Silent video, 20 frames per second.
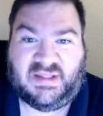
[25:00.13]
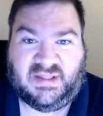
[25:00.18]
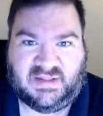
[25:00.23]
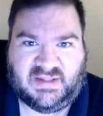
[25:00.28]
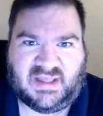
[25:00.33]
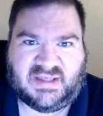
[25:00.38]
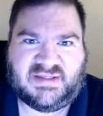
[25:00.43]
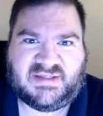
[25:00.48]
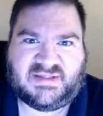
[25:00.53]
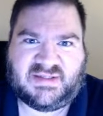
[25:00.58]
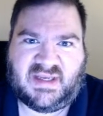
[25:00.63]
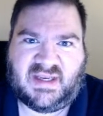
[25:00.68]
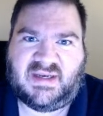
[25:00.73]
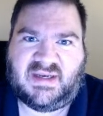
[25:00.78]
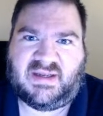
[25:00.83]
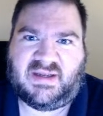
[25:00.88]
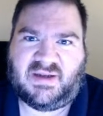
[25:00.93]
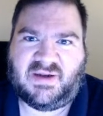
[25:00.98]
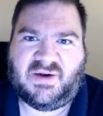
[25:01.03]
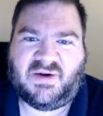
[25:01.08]
that's said
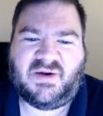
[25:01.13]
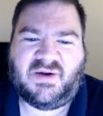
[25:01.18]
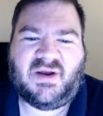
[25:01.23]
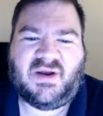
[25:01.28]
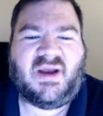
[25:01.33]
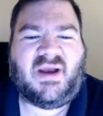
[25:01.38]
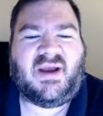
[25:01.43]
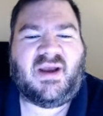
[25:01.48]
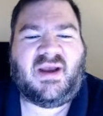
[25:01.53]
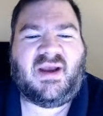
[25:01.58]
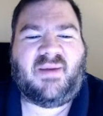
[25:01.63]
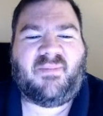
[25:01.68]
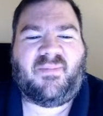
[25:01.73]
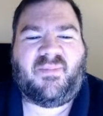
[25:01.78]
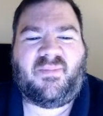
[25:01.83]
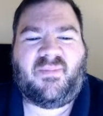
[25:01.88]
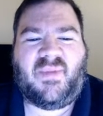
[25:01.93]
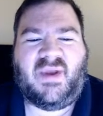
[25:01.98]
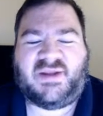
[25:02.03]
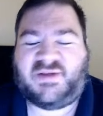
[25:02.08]
here.
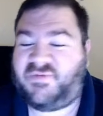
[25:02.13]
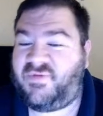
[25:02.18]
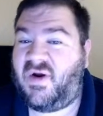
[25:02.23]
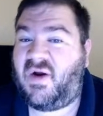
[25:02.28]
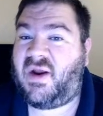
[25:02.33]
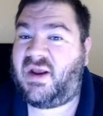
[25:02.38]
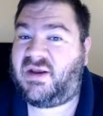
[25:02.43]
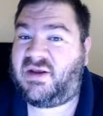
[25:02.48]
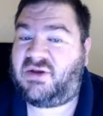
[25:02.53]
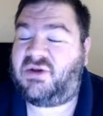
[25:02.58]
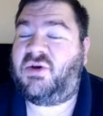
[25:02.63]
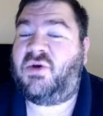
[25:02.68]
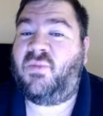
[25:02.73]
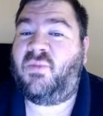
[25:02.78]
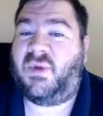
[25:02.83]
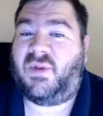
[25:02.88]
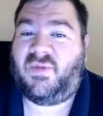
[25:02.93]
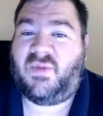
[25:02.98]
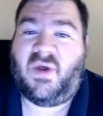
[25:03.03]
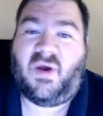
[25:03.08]
It's very
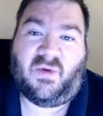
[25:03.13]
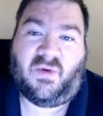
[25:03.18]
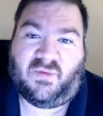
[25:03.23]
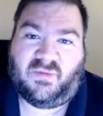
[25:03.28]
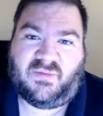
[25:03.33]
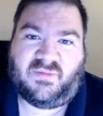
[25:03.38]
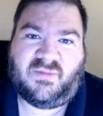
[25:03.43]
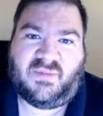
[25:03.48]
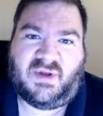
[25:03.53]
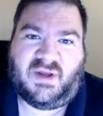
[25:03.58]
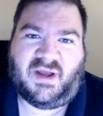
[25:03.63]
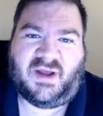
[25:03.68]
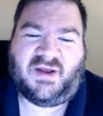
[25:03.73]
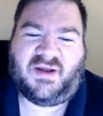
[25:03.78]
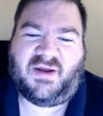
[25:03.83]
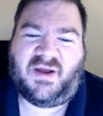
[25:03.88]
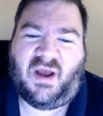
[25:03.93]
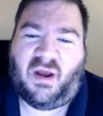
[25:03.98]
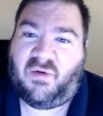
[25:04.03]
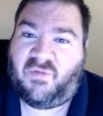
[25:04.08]
human, though,
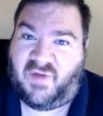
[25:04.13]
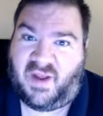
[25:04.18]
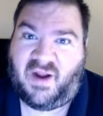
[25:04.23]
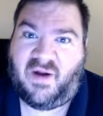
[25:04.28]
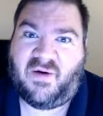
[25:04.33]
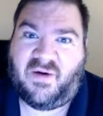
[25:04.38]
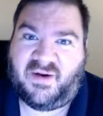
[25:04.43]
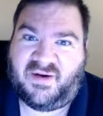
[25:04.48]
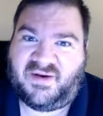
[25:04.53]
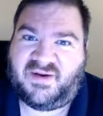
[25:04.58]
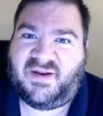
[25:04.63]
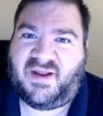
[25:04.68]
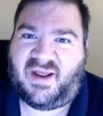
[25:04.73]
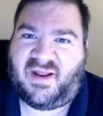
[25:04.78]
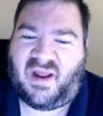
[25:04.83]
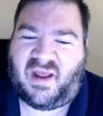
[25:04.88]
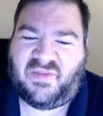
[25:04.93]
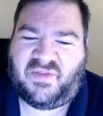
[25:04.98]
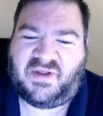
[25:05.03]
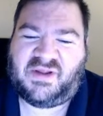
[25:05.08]
of Herod.
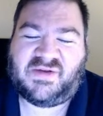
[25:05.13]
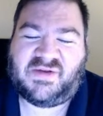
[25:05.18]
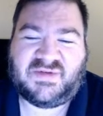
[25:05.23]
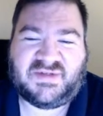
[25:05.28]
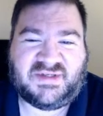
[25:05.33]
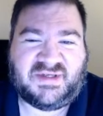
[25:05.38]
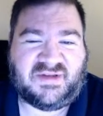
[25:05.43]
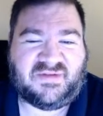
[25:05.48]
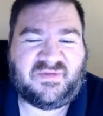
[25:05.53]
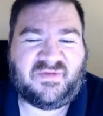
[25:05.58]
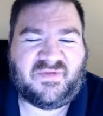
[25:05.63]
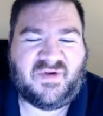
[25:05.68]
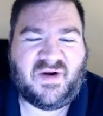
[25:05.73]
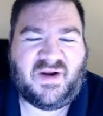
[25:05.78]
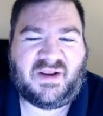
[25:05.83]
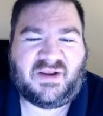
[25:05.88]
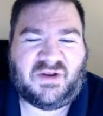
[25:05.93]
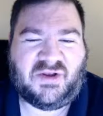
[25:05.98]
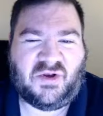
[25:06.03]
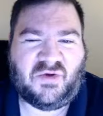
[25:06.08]
I think you see
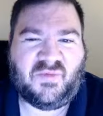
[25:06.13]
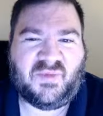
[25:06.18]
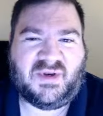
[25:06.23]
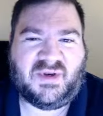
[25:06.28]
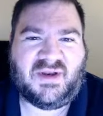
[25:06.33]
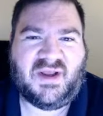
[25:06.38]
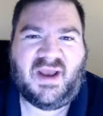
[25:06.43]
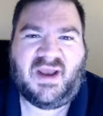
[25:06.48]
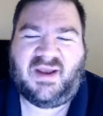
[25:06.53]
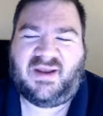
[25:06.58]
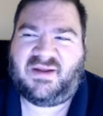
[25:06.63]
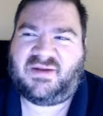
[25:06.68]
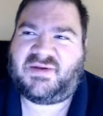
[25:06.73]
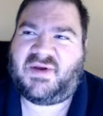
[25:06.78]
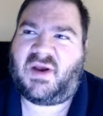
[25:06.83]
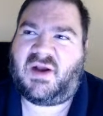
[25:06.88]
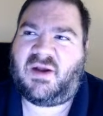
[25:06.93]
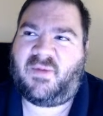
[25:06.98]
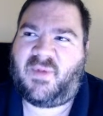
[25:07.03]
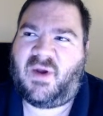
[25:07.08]
very human. You
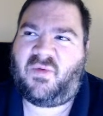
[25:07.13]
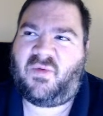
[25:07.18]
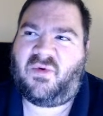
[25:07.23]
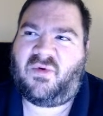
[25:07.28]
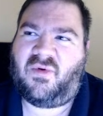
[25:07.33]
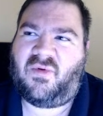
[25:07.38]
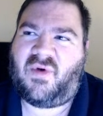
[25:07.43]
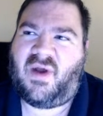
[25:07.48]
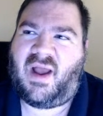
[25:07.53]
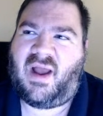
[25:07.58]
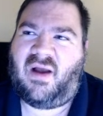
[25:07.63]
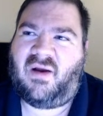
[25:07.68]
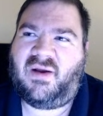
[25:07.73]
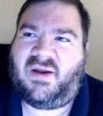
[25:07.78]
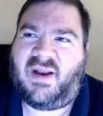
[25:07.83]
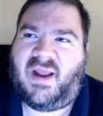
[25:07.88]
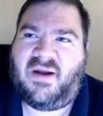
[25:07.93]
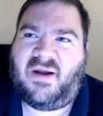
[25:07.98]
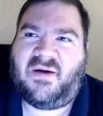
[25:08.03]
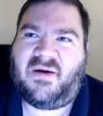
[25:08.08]
talk about, well, how
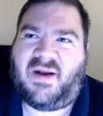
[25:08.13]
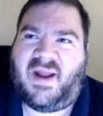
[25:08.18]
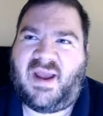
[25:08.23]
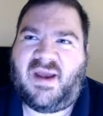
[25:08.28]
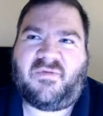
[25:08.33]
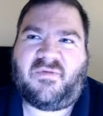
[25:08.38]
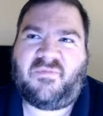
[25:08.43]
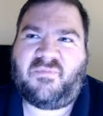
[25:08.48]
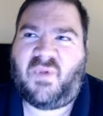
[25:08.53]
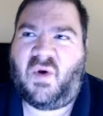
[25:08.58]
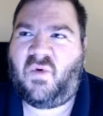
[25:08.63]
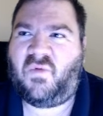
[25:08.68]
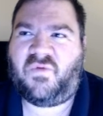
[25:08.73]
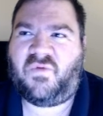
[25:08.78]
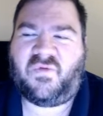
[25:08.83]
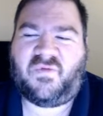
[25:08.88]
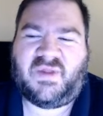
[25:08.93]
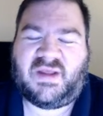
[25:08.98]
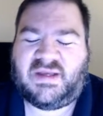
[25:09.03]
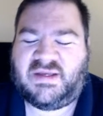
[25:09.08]
could Herod have both
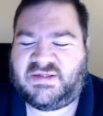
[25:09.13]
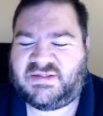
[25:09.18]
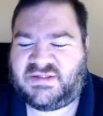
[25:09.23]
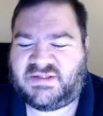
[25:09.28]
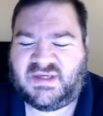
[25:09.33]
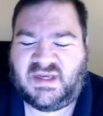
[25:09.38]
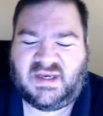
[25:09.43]
of these